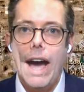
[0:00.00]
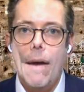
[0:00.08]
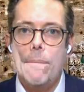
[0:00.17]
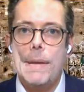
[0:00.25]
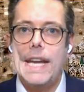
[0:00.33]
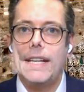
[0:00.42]

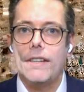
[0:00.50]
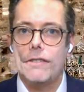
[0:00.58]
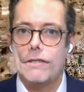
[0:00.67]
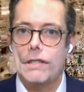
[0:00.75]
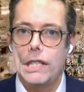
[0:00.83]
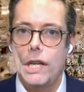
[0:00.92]
how big
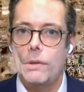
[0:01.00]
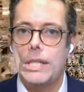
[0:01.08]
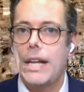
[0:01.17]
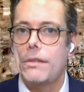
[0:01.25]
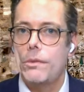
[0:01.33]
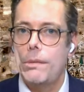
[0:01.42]
the
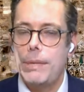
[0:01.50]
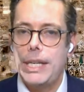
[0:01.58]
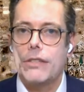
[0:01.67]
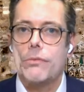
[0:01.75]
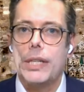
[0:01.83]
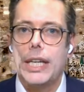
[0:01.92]
slowdown will
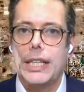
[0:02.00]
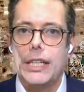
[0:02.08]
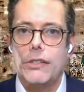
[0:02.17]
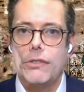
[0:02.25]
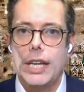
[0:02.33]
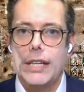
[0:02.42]
be as we get
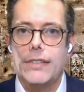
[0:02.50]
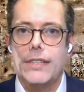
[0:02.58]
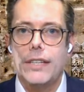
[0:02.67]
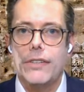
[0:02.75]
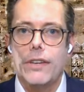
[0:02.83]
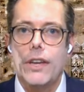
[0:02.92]
into
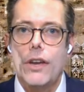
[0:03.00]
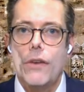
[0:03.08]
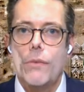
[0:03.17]
next year.